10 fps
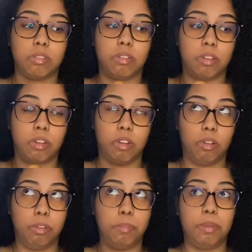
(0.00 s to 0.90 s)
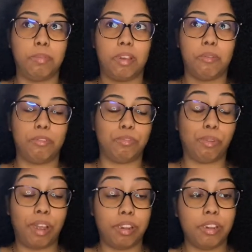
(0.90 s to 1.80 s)
the only people that was
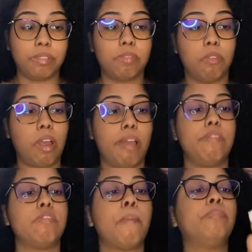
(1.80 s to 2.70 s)
riding the rides.